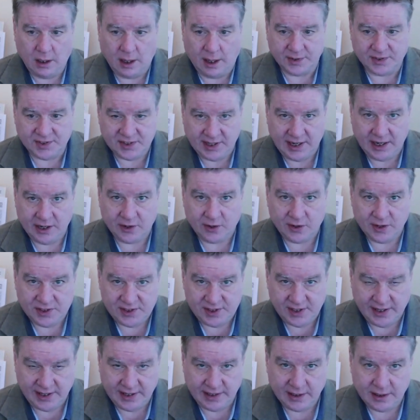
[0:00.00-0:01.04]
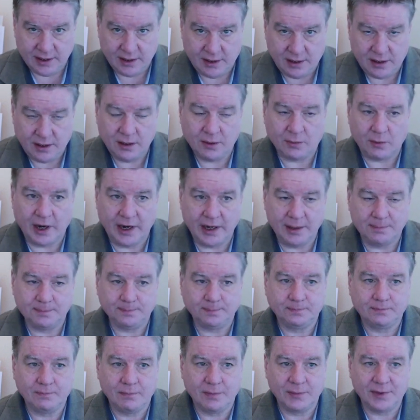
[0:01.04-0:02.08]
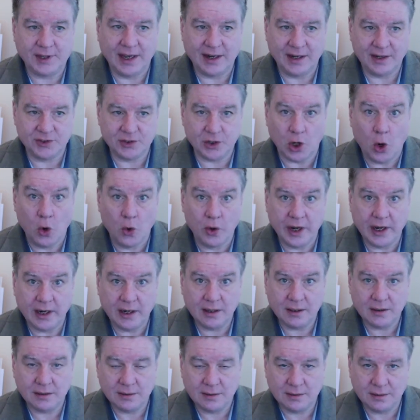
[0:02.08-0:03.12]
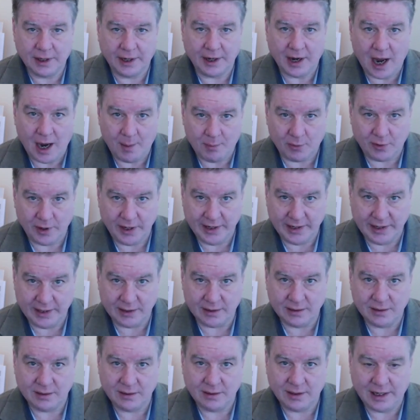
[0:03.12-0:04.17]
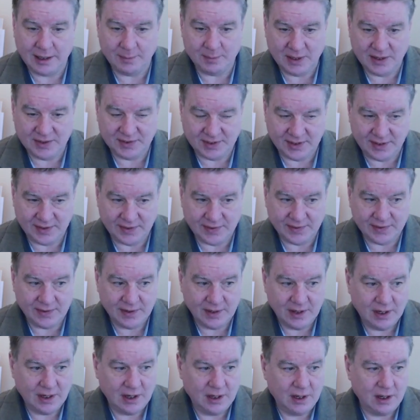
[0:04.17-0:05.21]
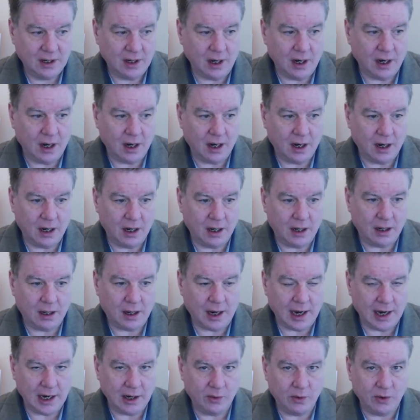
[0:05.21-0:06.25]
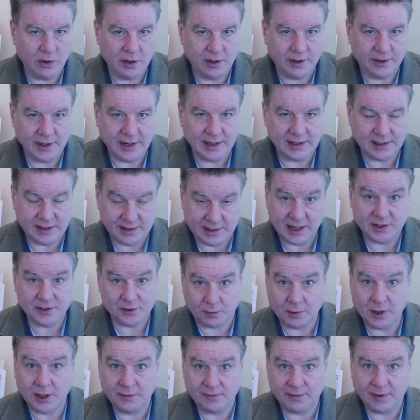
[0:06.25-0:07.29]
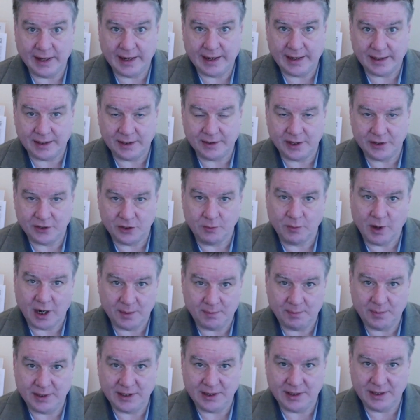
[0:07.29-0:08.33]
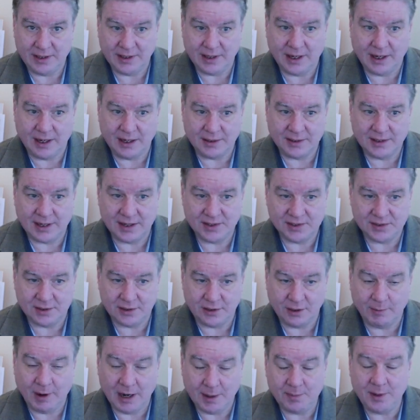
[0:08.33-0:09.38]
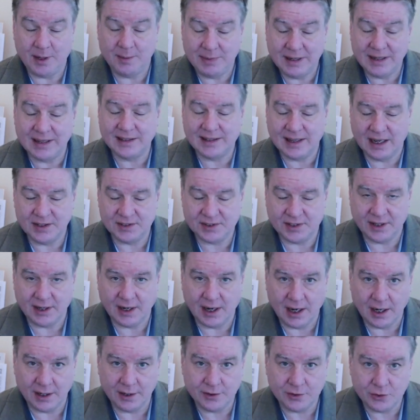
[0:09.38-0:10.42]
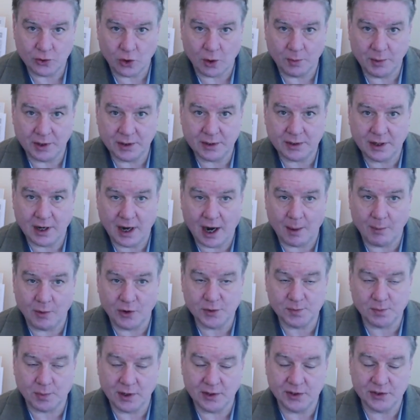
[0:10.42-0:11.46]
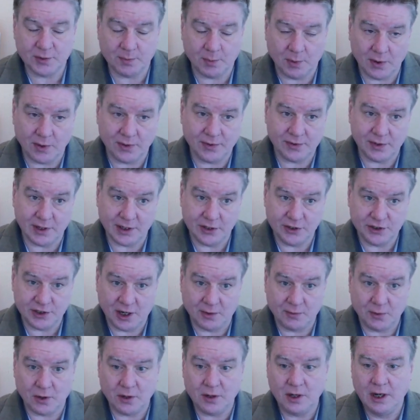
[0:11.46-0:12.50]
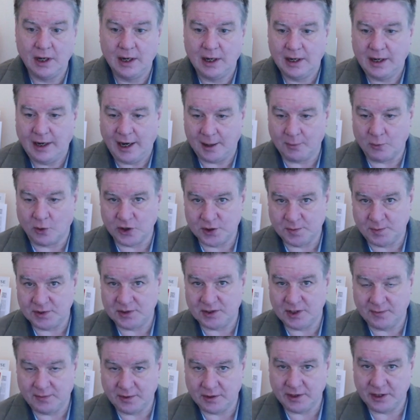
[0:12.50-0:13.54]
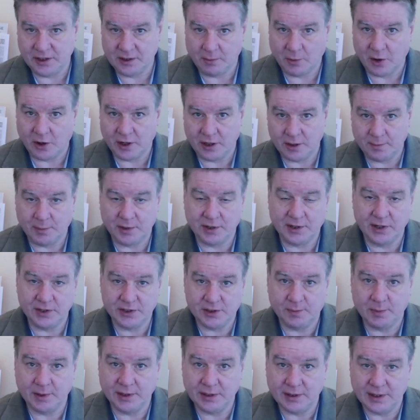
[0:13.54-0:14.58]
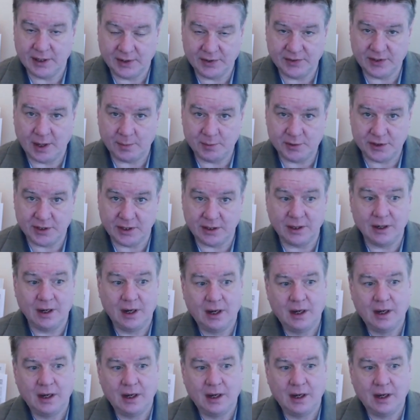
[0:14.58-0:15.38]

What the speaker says: a state or a city, right, that is owning and operating a business, I would think that that's a red flag that you might be being tested on dormant commerce principles in general, and more specifically the market participant exception.